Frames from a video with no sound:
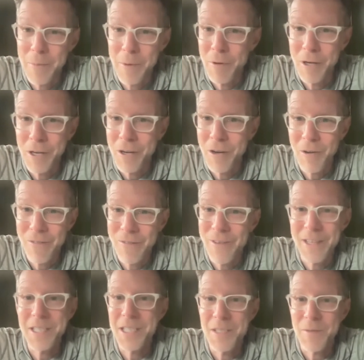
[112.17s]
We were going to call it
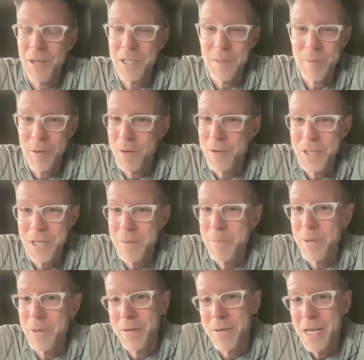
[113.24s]
Faces of Entrepreneurship
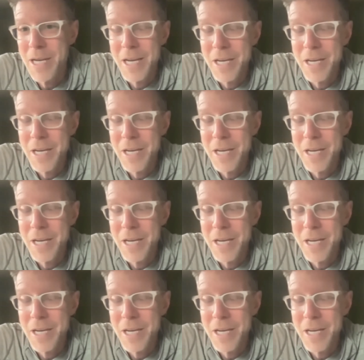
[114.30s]
and